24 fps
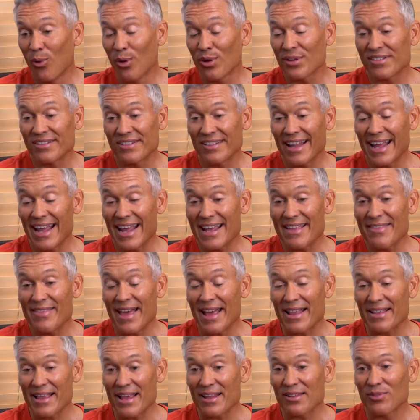will say
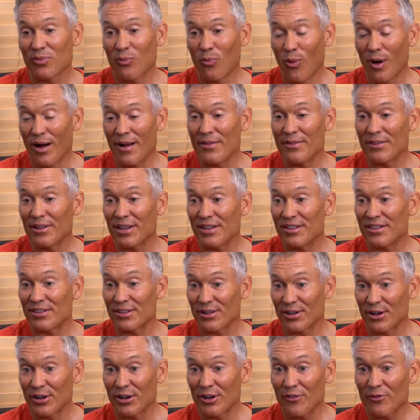that that's one
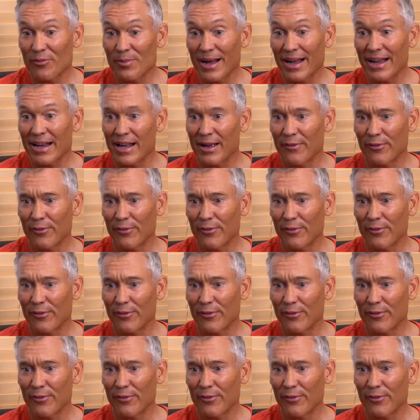concern of mine.